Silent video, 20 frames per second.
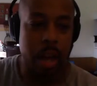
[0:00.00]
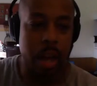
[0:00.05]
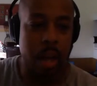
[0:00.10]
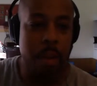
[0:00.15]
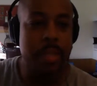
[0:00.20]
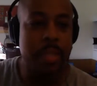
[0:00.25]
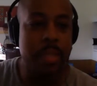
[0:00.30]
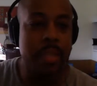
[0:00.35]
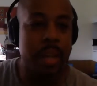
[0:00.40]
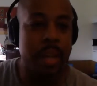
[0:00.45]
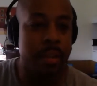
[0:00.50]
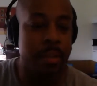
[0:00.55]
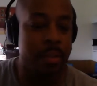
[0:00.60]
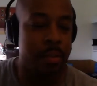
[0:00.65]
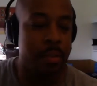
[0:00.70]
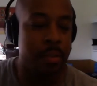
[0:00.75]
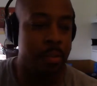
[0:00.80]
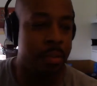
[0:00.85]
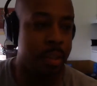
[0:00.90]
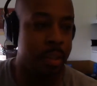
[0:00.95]
much of that do
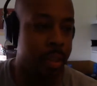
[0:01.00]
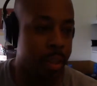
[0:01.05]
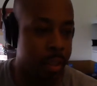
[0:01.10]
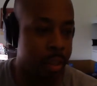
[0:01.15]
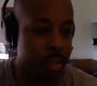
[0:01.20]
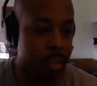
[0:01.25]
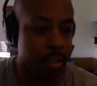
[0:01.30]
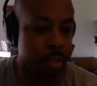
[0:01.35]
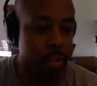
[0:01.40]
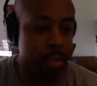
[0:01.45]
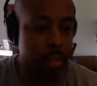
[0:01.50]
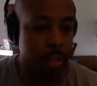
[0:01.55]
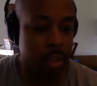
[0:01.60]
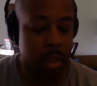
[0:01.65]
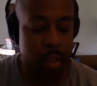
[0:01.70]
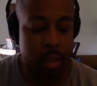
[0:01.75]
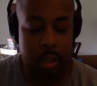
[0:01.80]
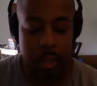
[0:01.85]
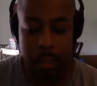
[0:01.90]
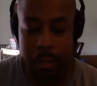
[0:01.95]
you think is
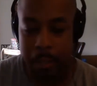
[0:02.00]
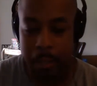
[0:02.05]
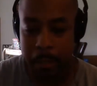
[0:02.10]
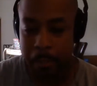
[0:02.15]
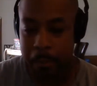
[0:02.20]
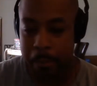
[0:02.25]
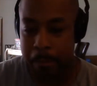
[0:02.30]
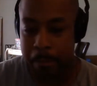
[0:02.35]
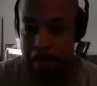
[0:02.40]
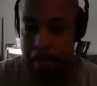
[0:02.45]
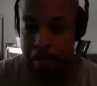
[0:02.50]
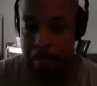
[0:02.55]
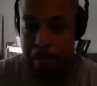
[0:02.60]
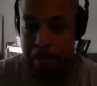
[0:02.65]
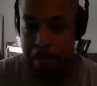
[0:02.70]
a